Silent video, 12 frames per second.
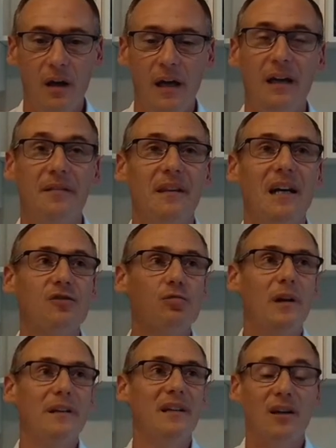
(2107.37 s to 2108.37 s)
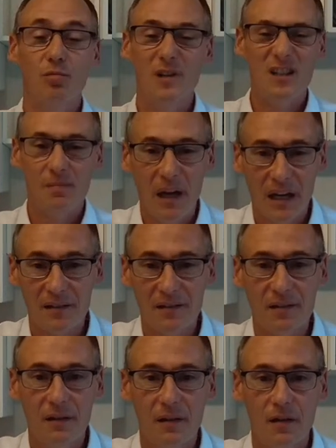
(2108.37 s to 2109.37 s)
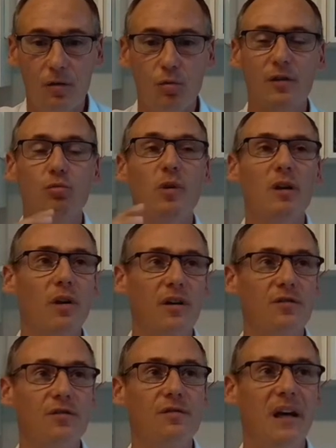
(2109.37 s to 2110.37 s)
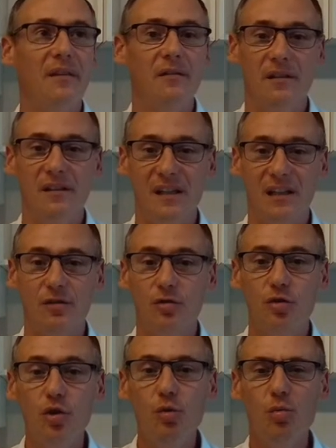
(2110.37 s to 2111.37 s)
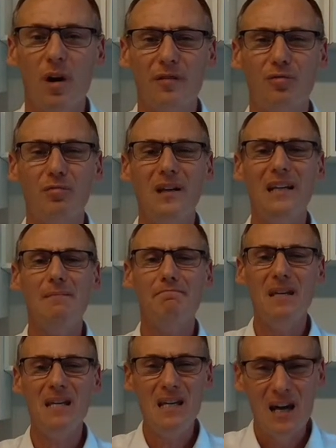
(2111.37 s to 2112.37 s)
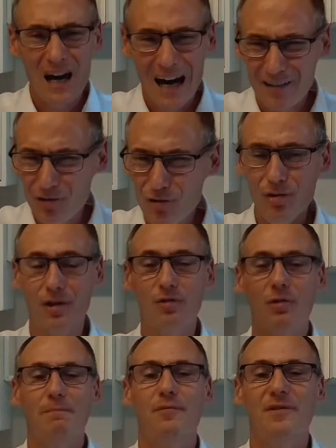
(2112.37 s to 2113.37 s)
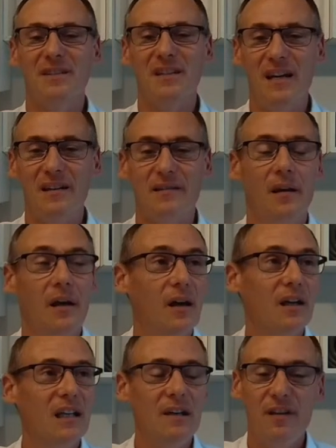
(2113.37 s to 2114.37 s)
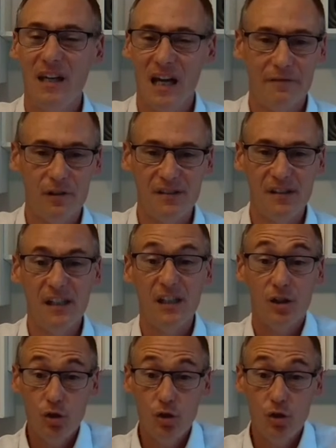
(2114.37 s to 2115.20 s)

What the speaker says: And that's what I respect when we work together, is that, do you want to really be at 200% giving everything?